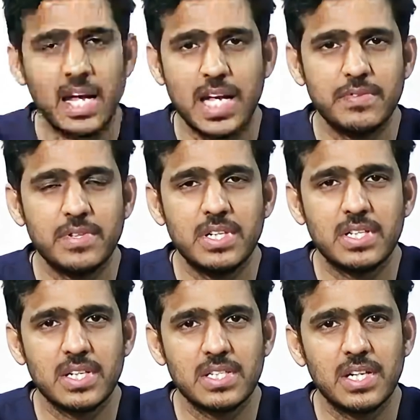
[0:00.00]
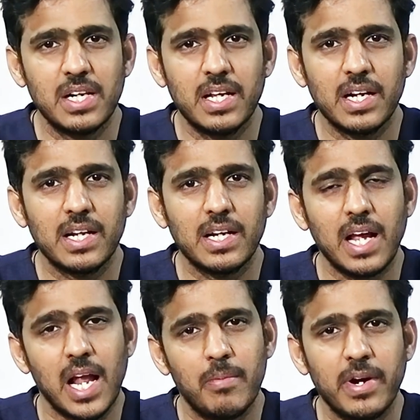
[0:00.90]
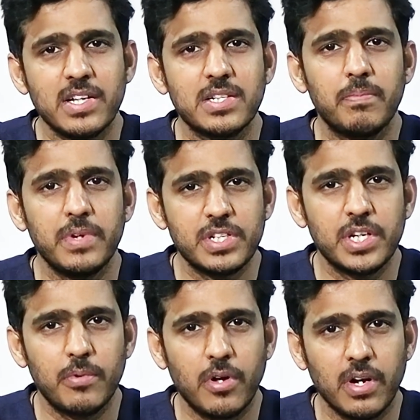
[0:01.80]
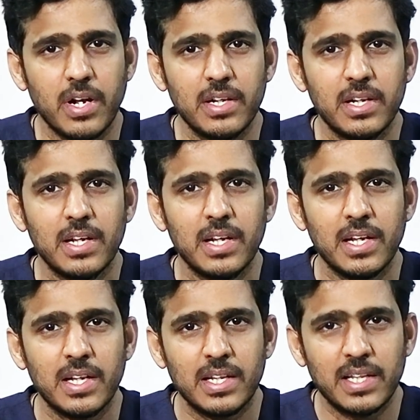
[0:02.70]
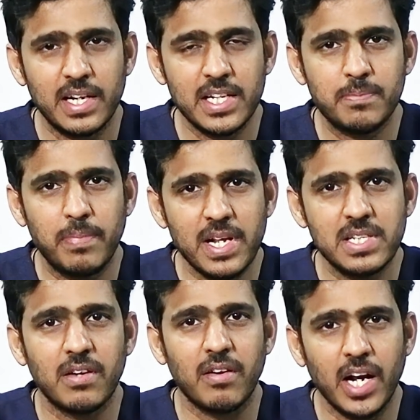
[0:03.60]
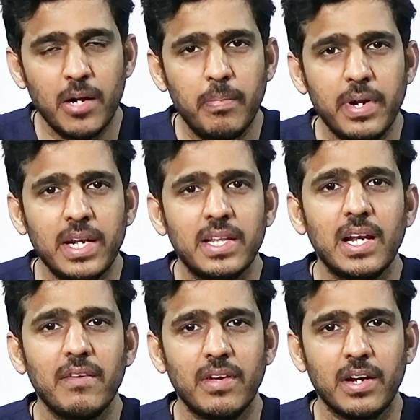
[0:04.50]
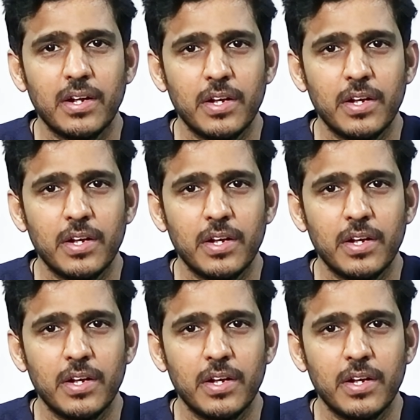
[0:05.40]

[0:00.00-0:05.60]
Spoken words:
As we discussed earlier, gallbladder is a pear-shaped organ that is placed right beneath the liver.